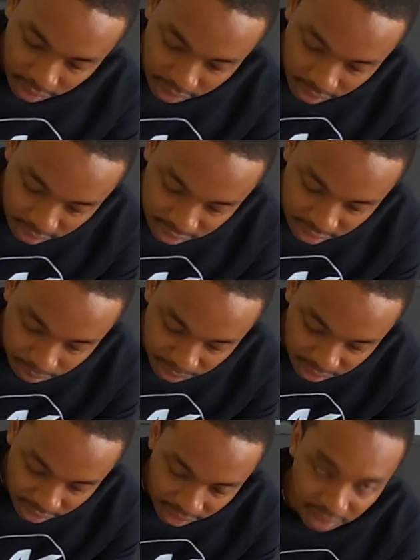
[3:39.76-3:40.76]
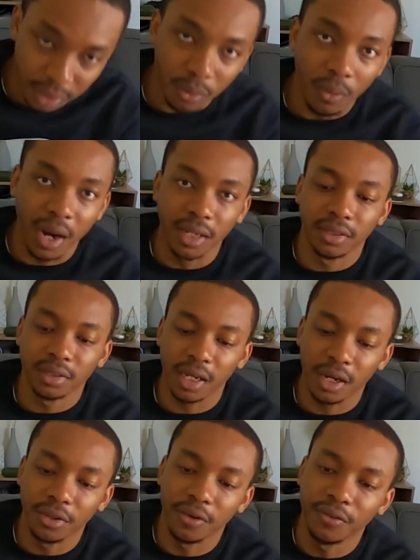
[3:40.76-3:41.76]
it's in metallic white, so I
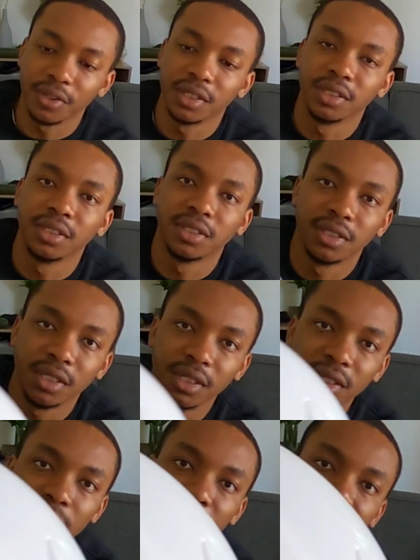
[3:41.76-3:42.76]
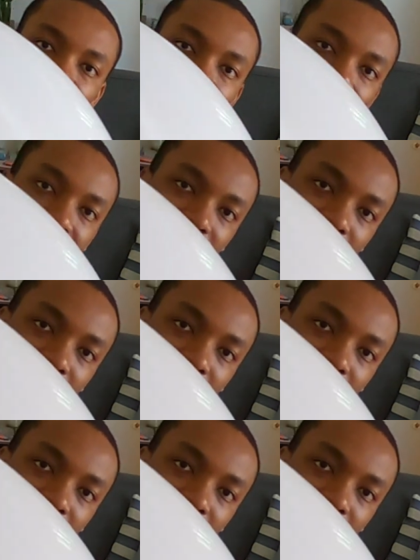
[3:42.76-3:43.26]
don't know if you can see the metallics